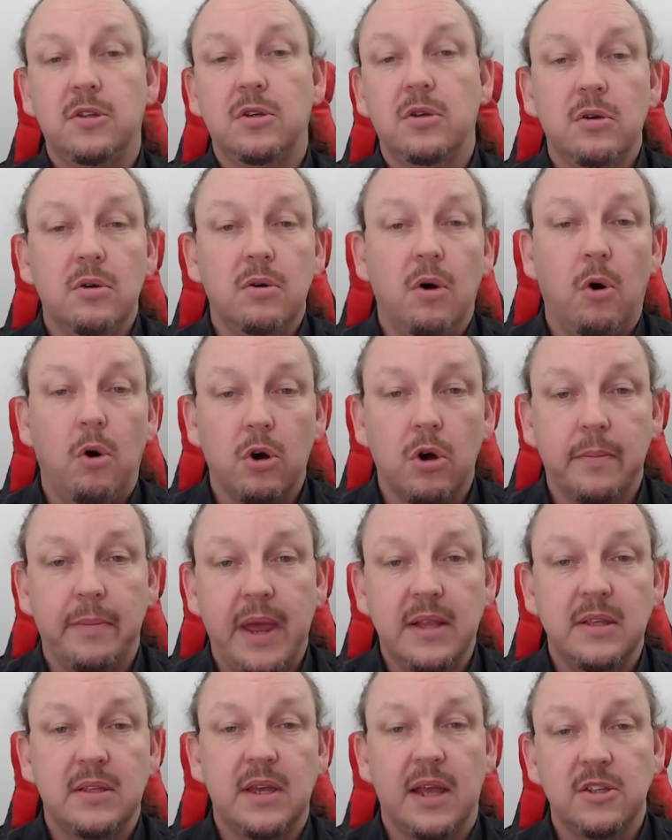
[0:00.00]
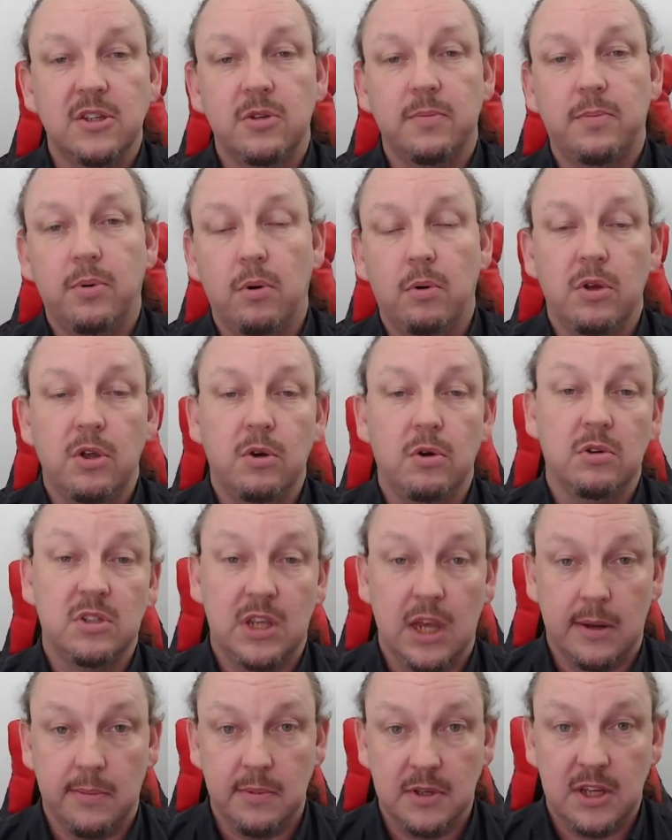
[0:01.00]
to augment and support your
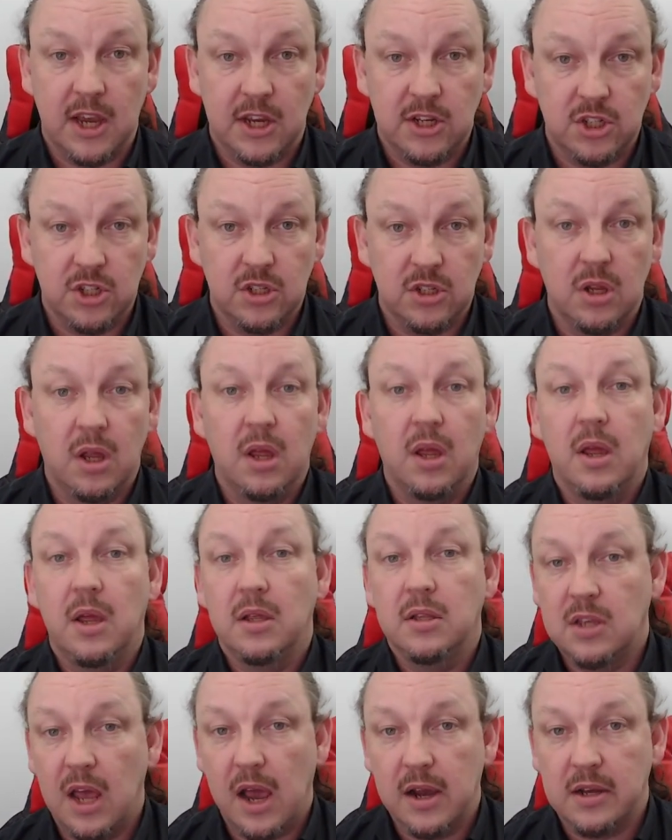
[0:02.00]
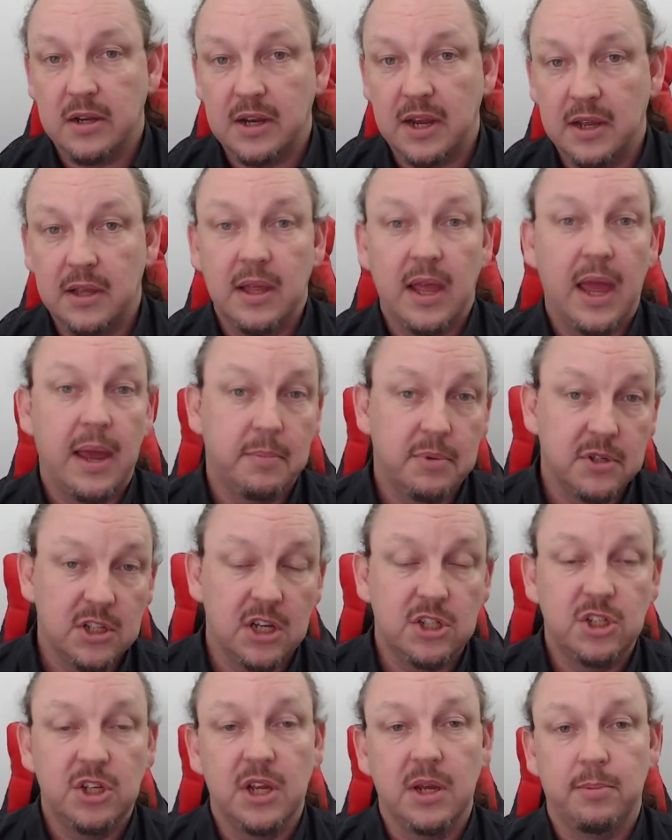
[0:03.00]
segmentation, targeting, and
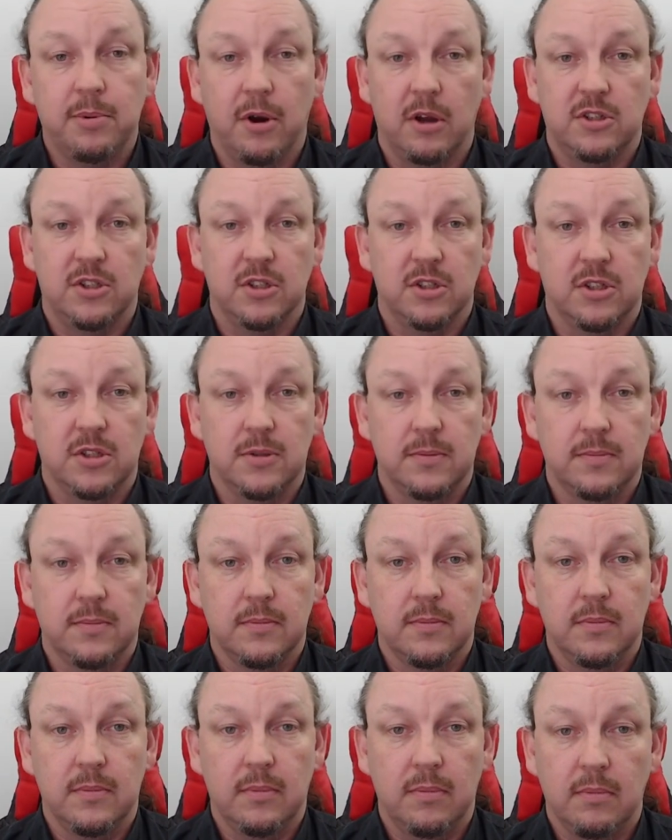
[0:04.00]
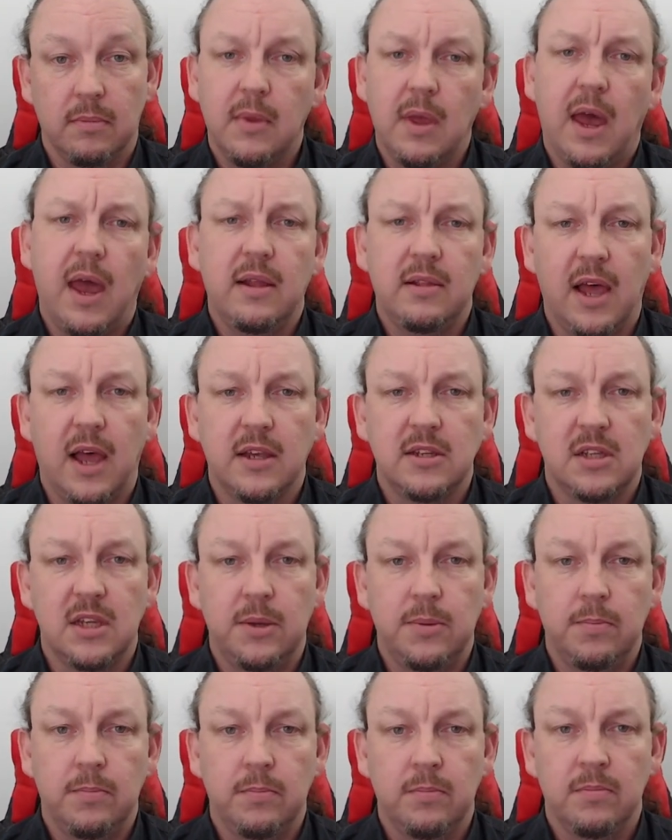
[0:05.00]
positioning approaches. And
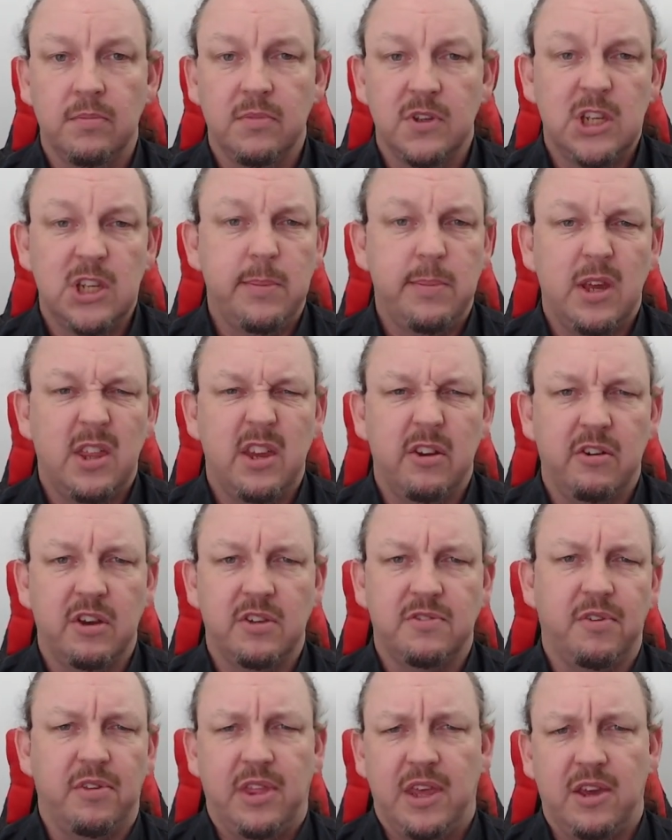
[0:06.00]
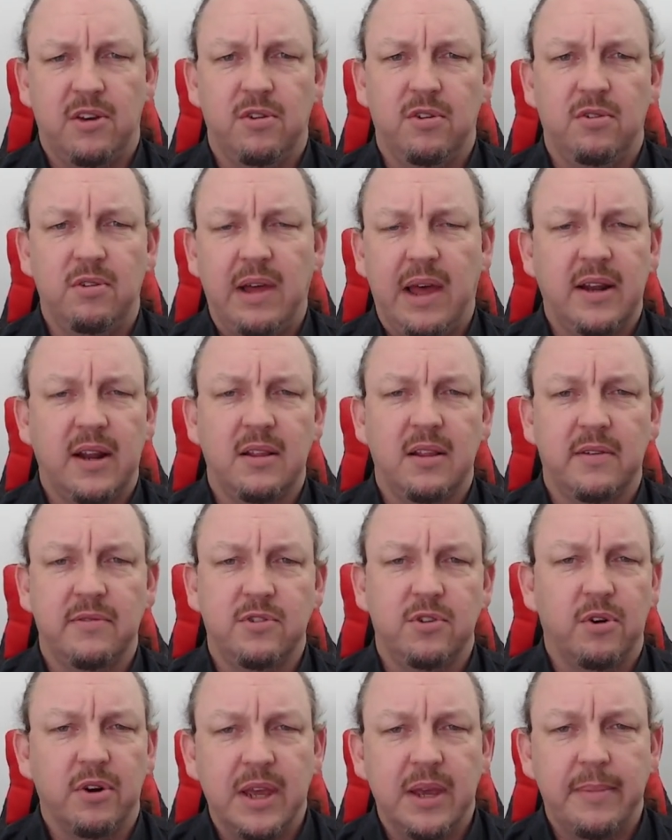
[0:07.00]
lastly, CB theory is really cool and I love
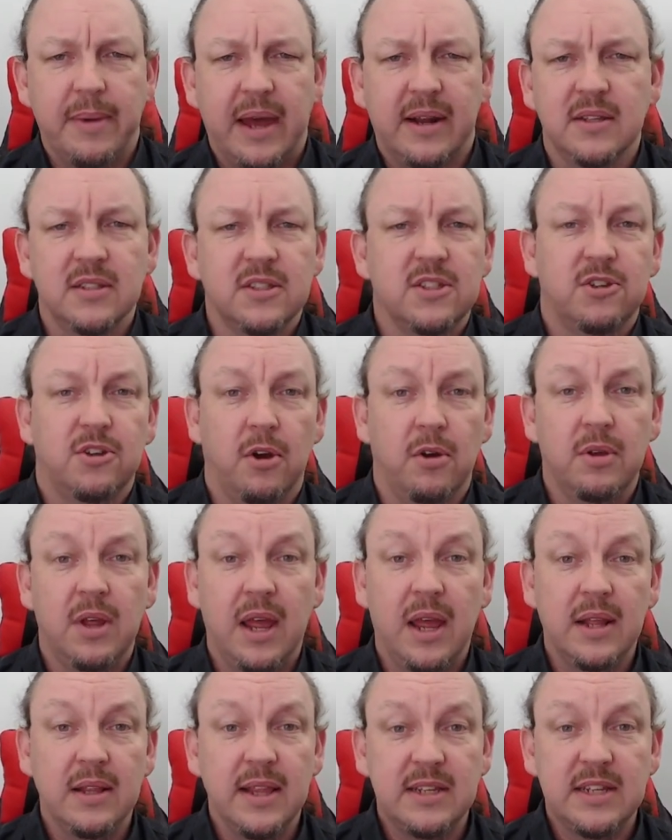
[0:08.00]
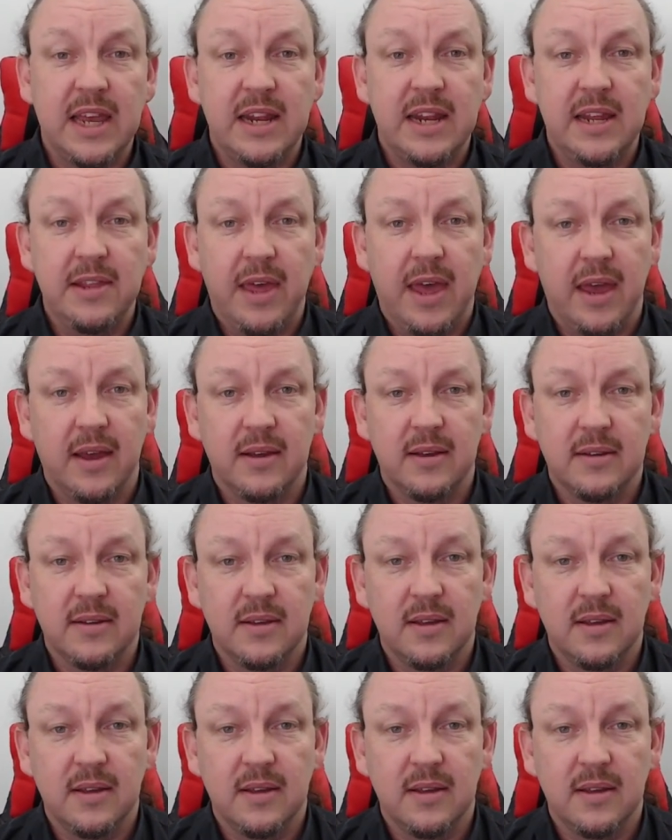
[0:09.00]
talking about it, so let's get in there.